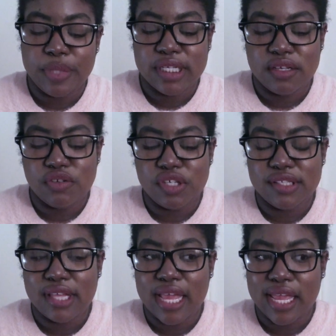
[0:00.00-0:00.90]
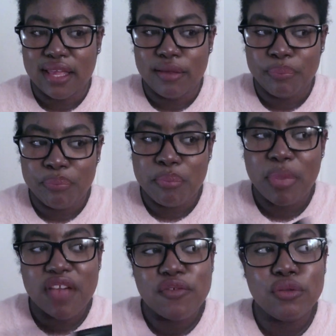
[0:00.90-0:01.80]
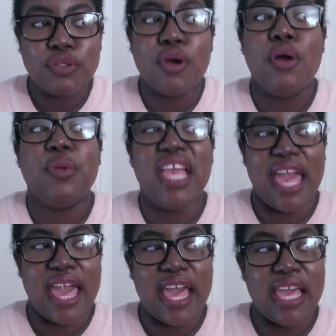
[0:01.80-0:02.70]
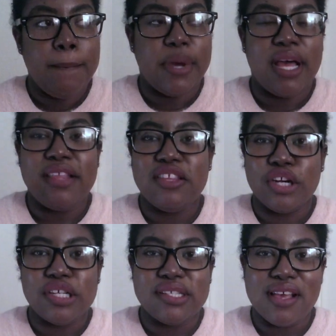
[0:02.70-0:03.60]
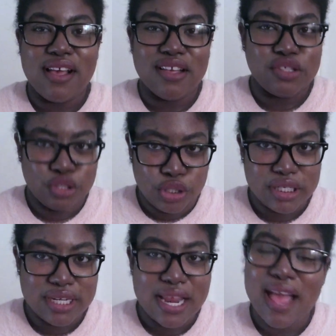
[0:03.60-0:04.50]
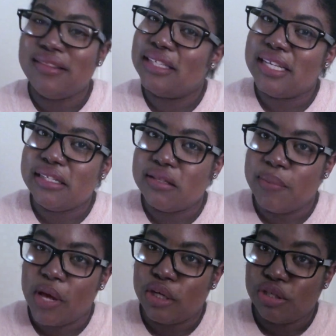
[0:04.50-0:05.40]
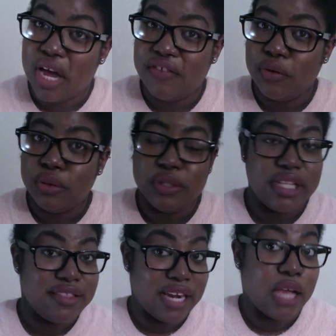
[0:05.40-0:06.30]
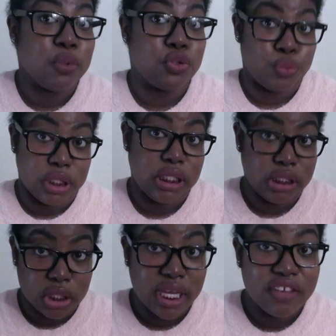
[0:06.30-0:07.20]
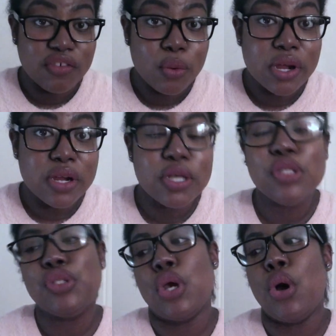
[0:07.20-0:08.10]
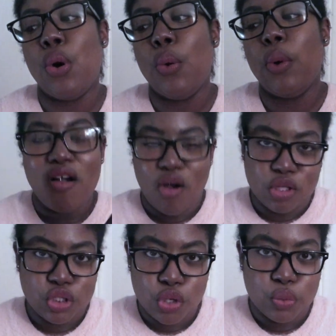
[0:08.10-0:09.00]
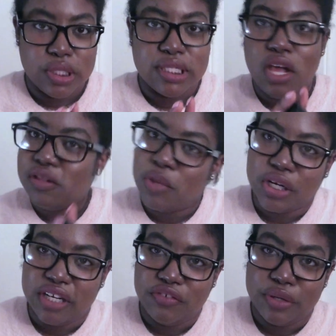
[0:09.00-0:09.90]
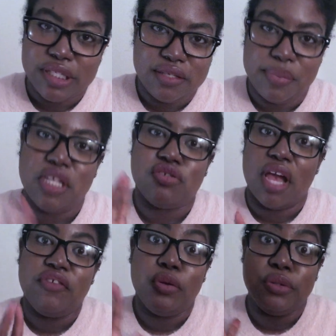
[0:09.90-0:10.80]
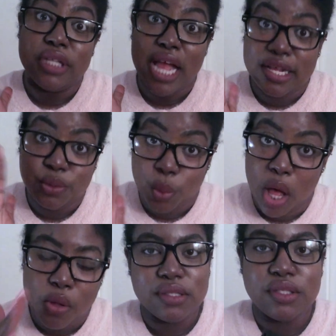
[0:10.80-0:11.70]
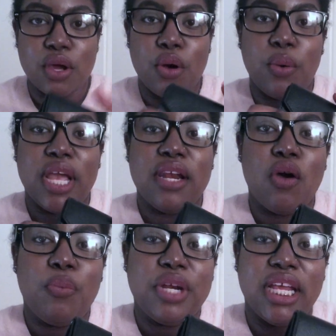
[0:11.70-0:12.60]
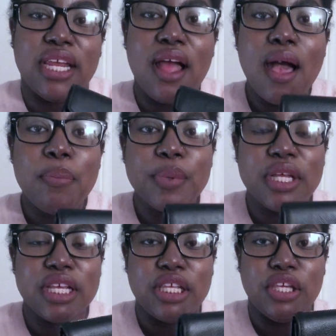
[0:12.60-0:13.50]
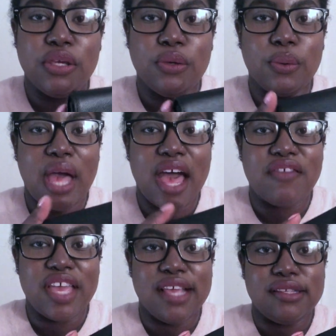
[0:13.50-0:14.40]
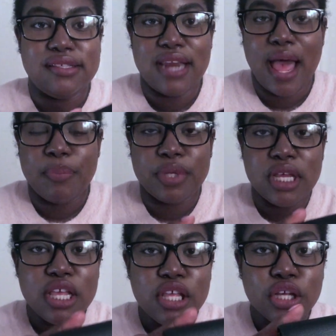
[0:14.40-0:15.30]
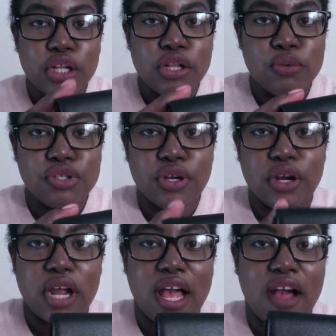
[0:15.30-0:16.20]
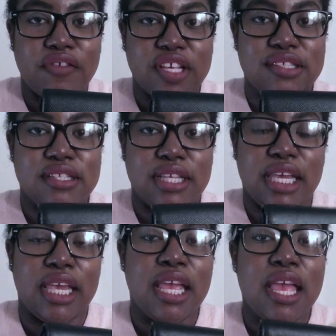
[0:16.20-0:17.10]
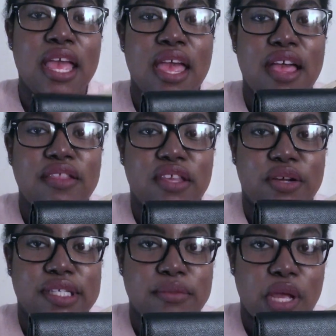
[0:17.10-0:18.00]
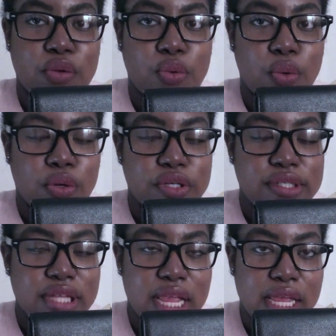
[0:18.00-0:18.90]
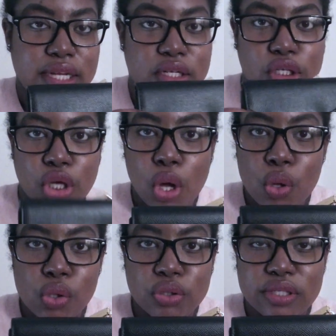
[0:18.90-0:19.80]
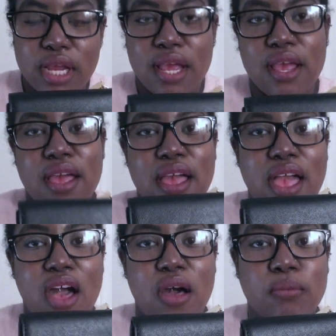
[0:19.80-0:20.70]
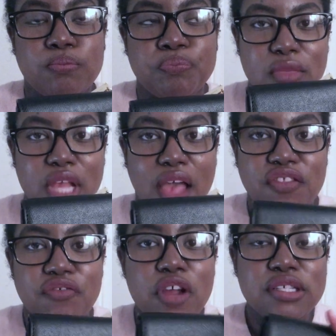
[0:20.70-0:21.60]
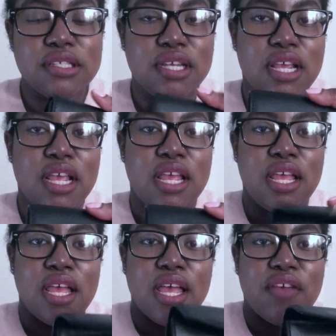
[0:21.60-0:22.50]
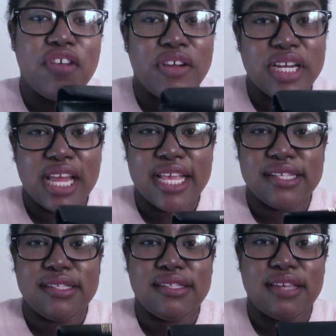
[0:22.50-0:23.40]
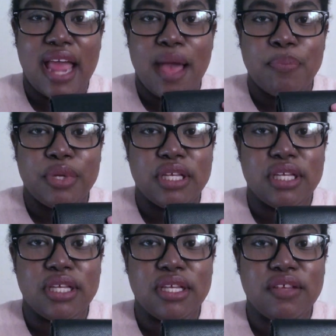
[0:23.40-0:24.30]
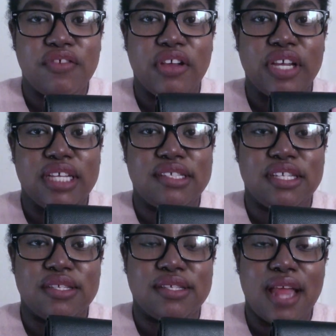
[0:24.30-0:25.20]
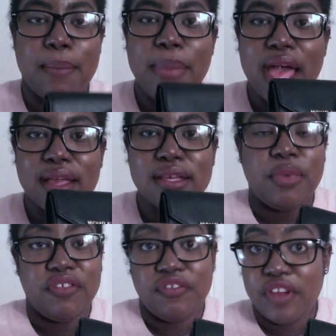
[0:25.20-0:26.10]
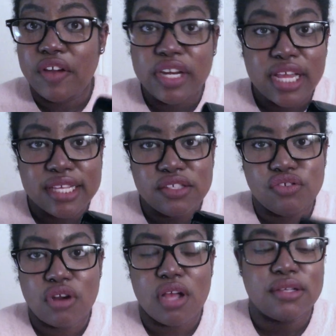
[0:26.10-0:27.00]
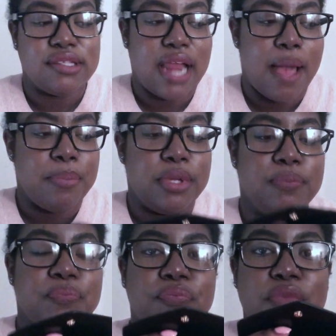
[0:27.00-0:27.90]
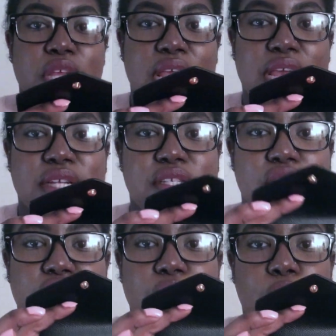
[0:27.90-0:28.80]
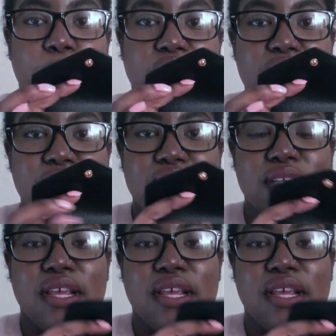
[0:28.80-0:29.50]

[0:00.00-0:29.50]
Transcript: because I was just like, bifolds are okay, but there is a certain elegance about a trifold that I was really looking for, so also was on the market for it to be a trifold as well. So in opening it up, you have a snap closure. Obviously there is Michael Kors in gold at the front. Very nice snap, very easy to snap back, but very nice strong snap. And you open it